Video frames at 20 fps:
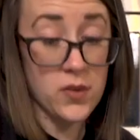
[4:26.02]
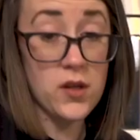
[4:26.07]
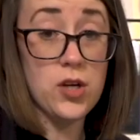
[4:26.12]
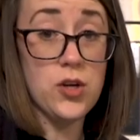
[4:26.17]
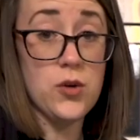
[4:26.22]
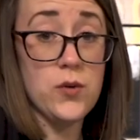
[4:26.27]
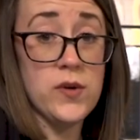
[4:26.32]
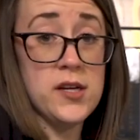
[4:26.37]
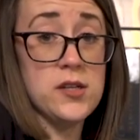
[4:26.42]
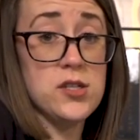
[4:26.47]

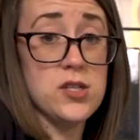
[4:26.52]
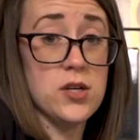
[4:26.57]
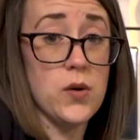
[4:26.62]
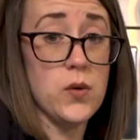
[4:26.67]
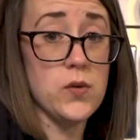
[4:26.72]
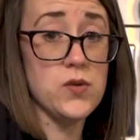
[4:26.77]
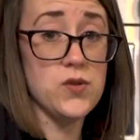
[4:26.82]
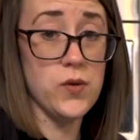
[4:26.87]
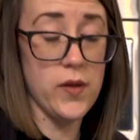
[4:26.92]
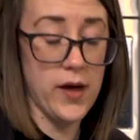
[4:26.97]
you need to
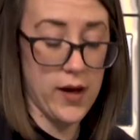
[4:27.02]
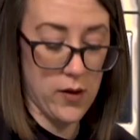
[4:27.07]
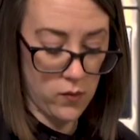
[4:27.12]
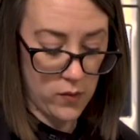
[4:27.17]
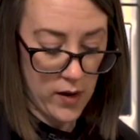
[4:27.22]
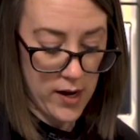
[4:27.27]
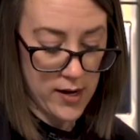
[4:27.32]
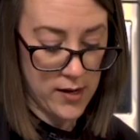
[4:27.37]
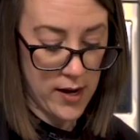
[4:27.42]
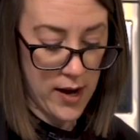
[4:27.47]
go do that
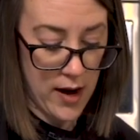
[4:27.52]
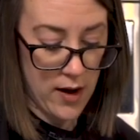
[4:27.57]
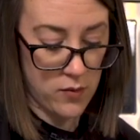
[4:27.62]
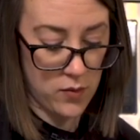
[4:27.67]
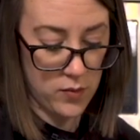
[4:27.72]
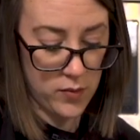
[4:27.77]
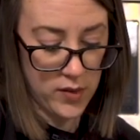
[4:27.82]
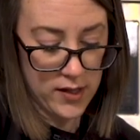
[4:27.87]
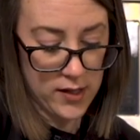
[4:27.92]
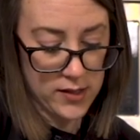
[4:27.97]
right now
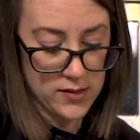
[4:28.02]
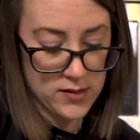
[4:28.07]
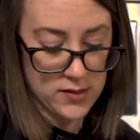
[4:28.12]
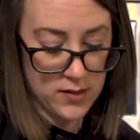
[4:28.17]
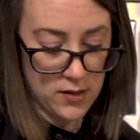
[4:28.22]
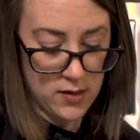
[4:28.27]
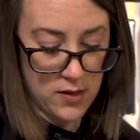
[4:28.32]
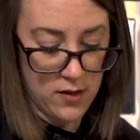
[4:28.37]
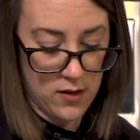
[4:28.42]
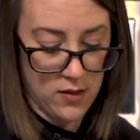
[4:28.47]
because
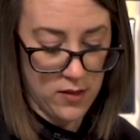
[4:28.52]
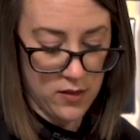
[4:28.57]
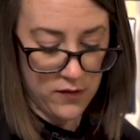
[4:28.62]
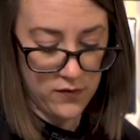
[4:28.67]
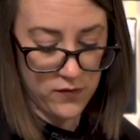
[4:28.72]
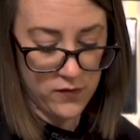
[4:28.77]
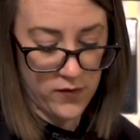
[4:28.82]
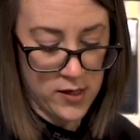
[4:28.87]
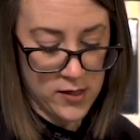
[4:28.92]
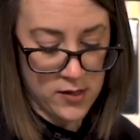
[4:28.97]
the
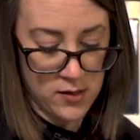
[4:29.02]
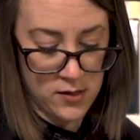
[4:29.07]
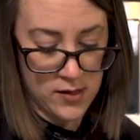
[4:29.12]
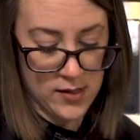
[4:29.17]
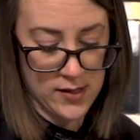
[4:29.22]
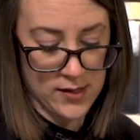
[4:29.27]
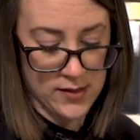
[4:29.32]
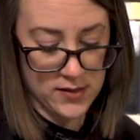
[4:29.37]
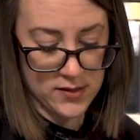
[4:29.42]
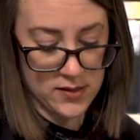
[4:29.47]
fun
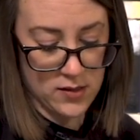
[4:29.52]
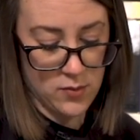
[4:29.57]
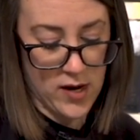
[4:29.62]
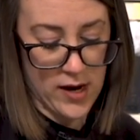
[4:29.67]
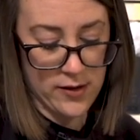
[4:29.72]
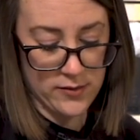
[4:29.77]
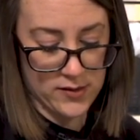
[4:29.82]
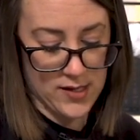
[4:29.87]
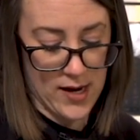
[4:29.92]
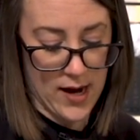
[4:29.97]
is
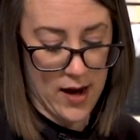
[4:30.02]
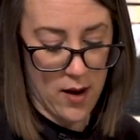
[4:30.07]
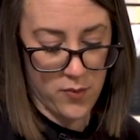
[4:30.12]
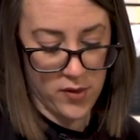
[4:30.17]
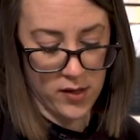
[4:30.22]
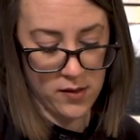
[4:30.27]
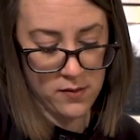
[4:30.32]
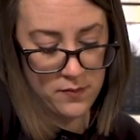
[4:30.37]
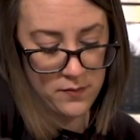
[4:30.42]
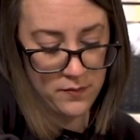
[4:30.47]
about to
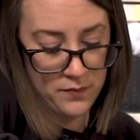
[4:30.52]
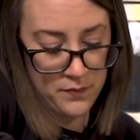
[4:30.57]
happen.